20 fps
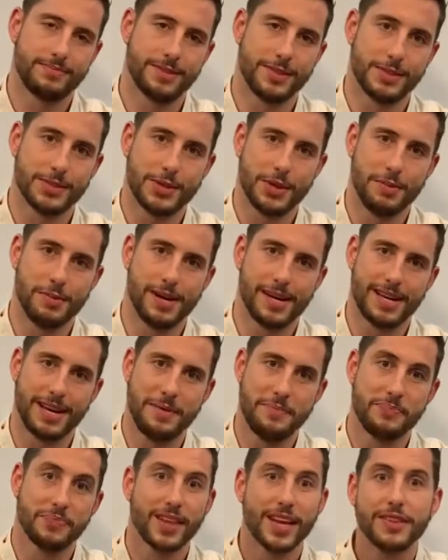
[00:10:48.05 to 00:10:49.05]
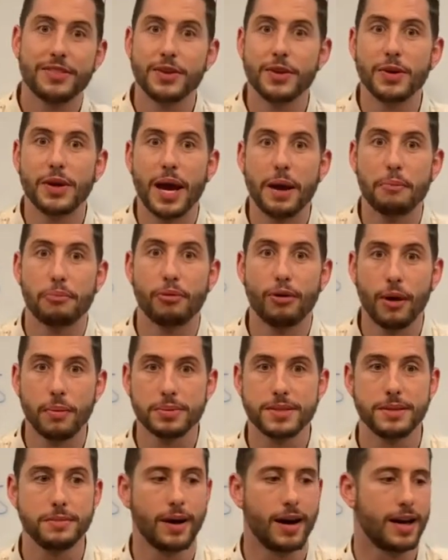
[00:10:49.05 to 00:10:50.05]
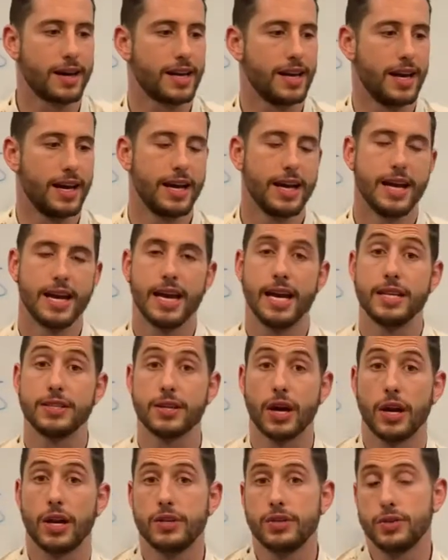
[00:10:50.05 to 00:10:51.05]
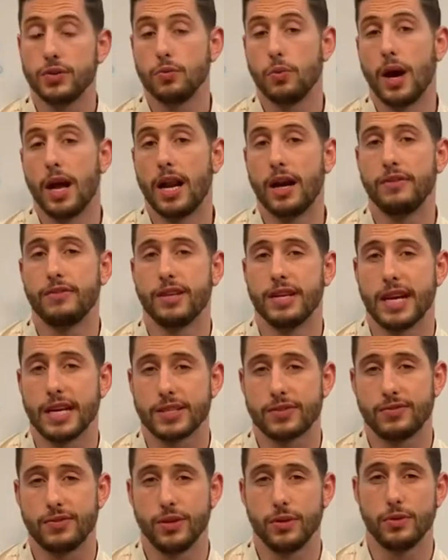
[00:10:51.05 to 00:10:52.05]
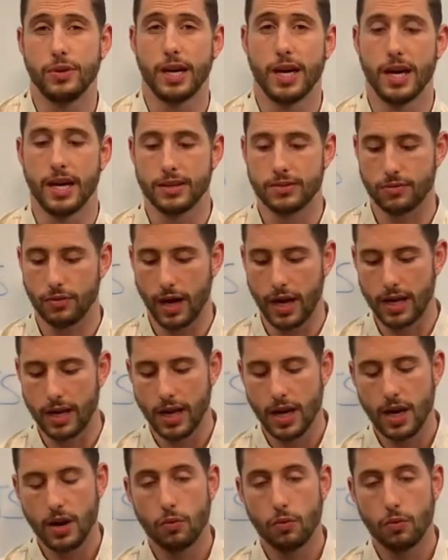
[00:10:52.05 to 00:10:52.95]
stock market, the UK property market is going to do well over the next few years, right?